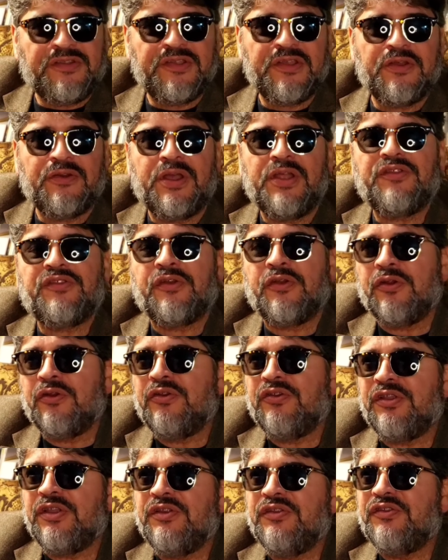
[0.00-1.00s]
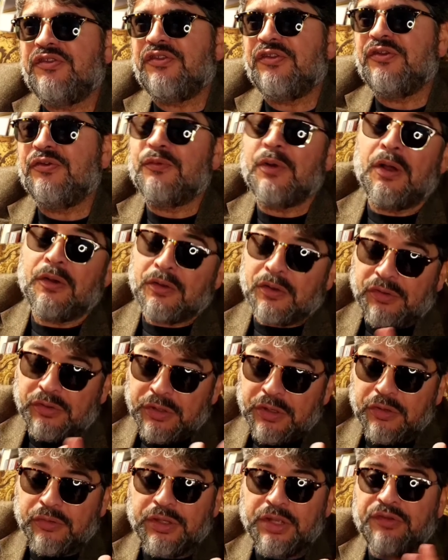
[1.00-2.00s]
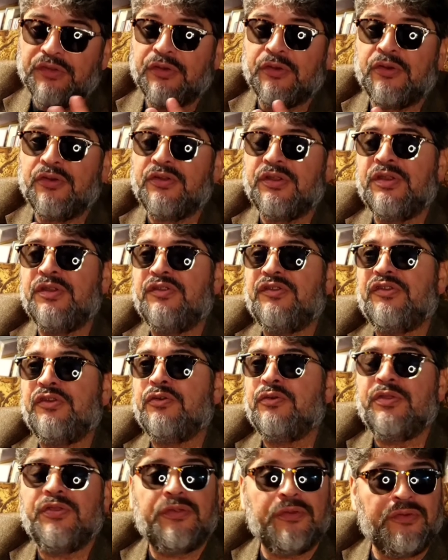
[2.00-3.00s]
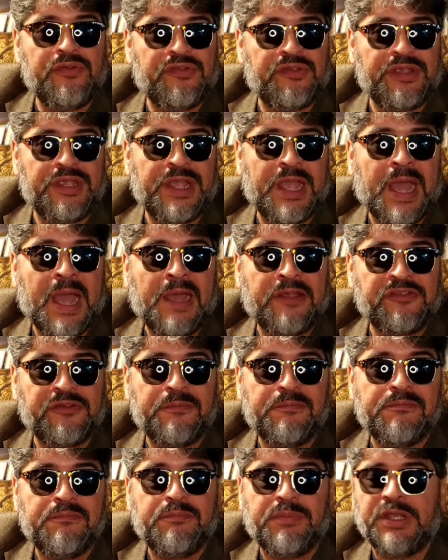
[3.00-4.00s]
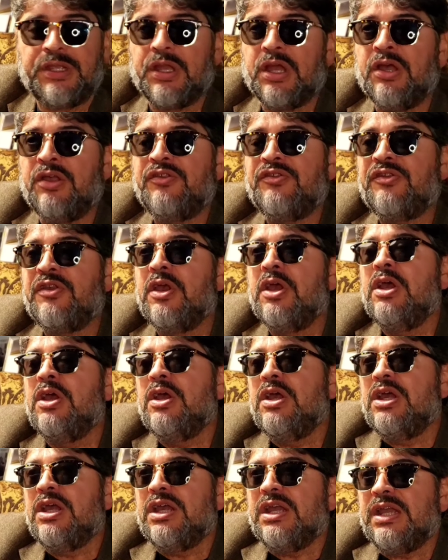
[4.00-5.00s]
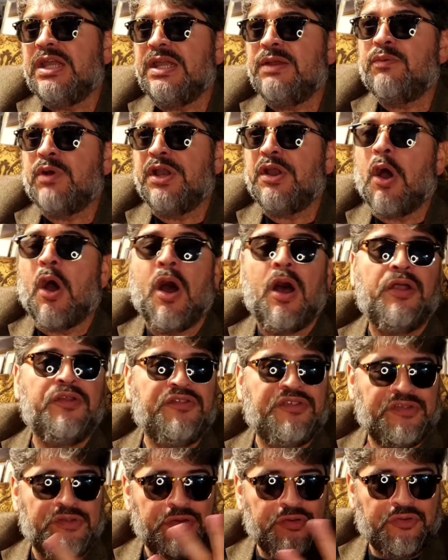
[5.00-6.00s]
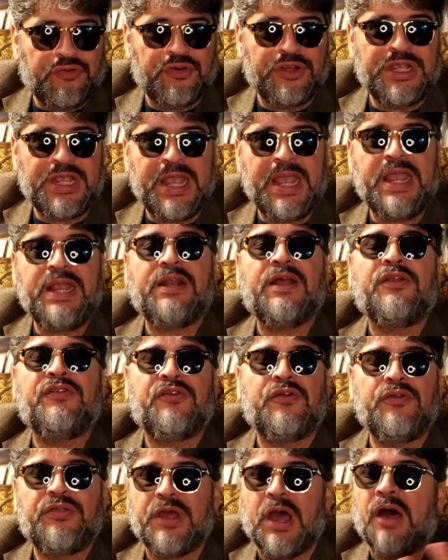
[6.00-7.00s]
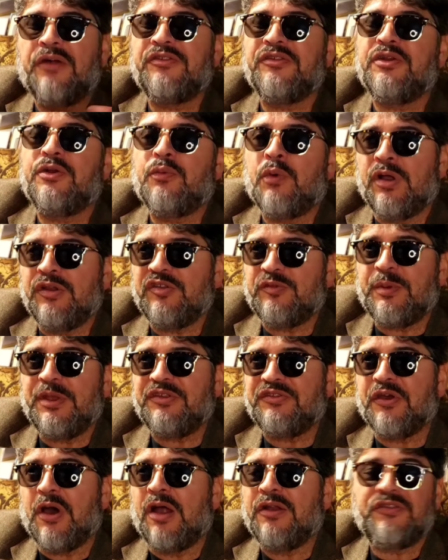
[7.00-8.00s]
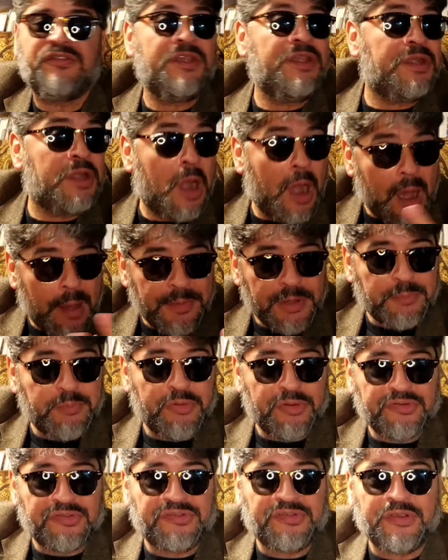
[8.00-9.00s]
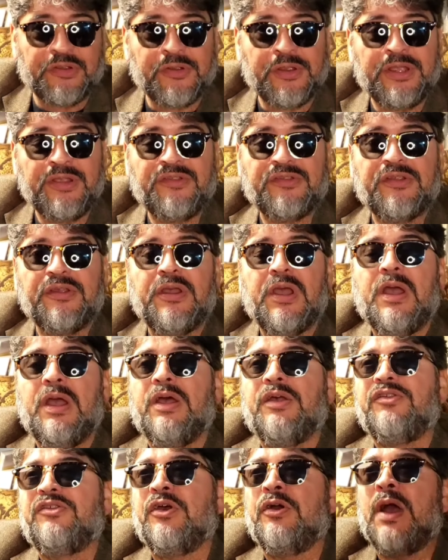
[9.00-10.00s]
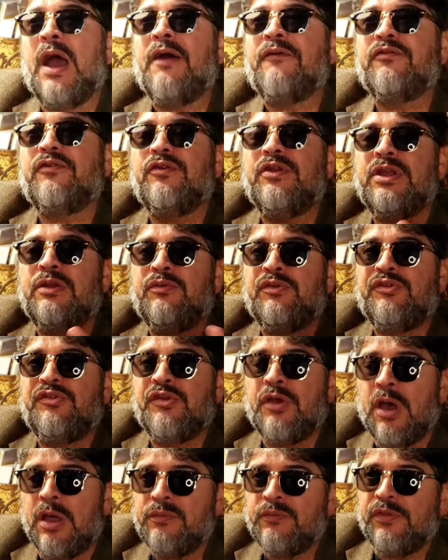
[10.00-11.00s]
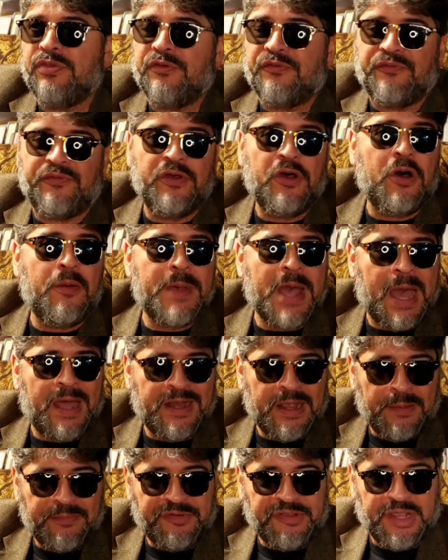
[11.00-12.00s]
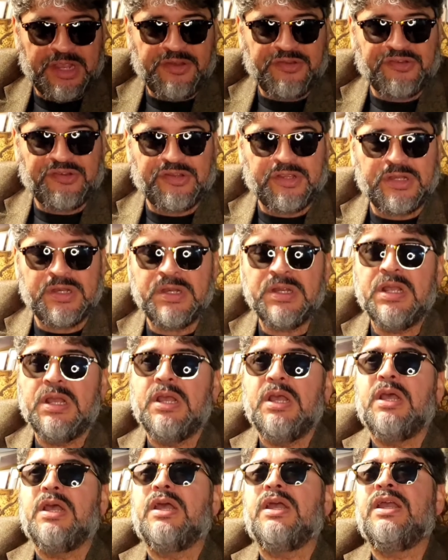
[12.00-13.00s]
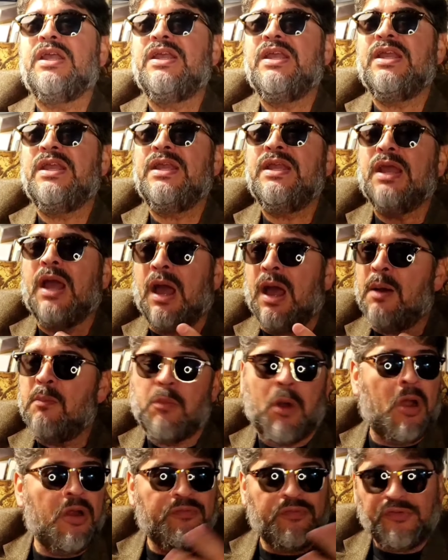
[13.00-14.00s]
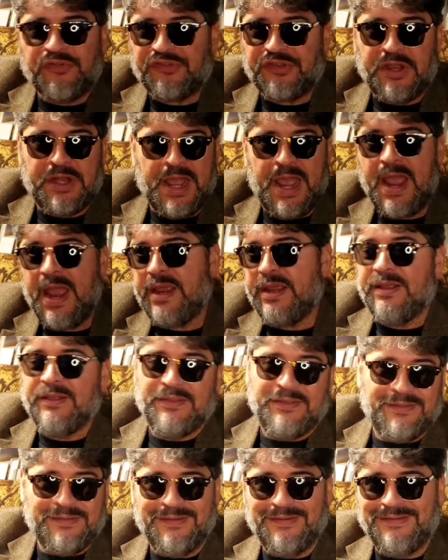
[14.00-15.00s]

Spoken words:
to do it clearly turned into enthusiasm, because he went on to create a 2001 A Space Odyssey comic book series. So after he was done with the film adaptation, Marvel said, hey,